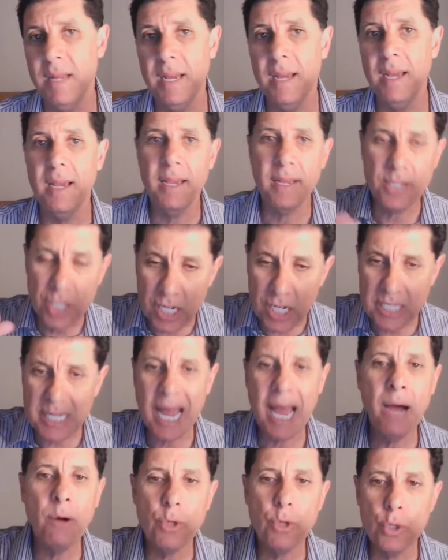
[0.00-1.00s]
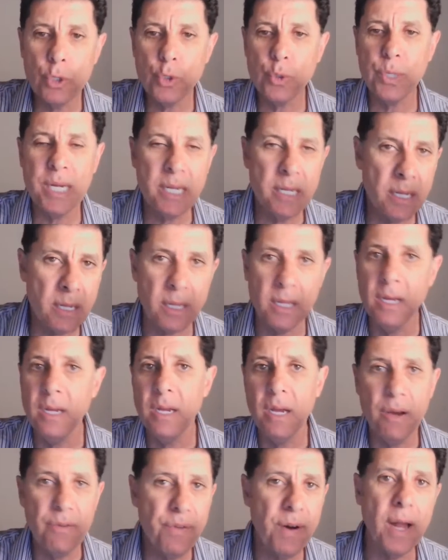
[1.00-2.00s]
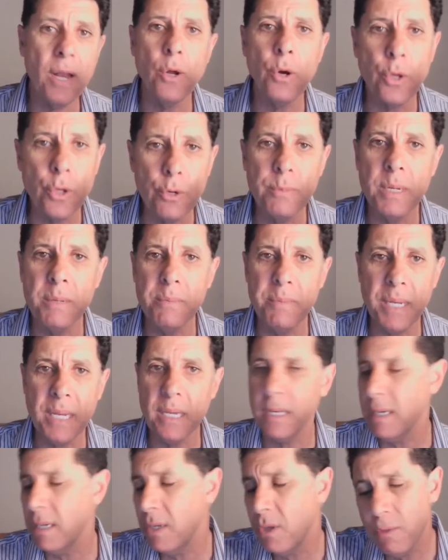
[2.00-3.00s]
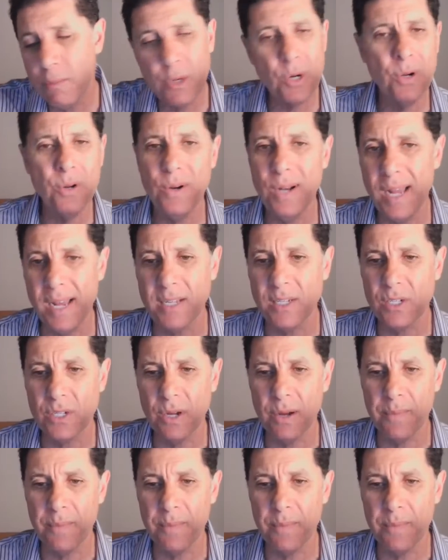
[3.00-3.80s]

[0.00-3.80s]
It's just how you treated a fellow human being, no more, no less.